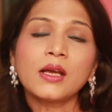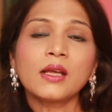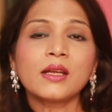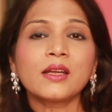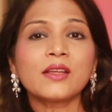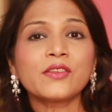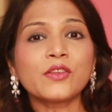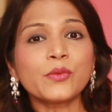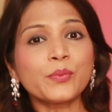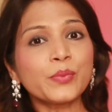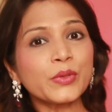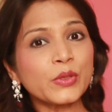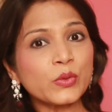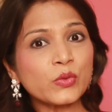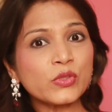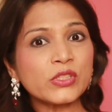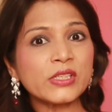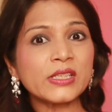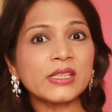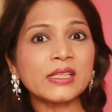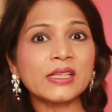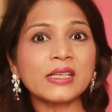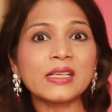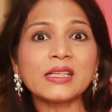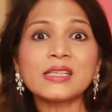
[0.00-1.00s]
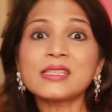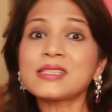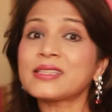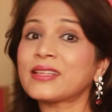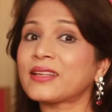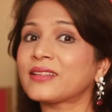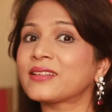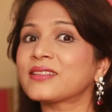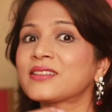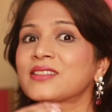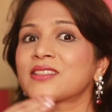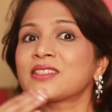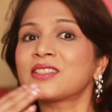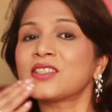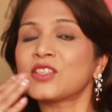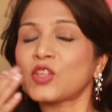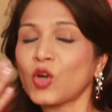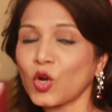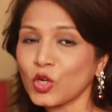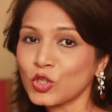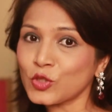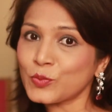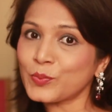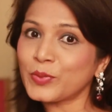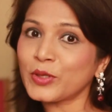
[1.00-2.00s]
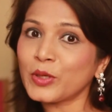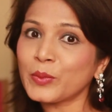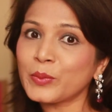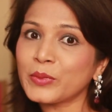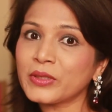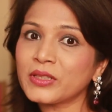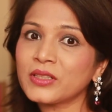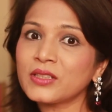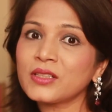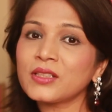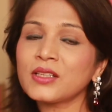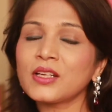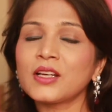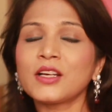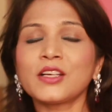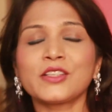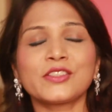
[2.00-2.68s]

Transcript: Now the beauty is that it is not permanent.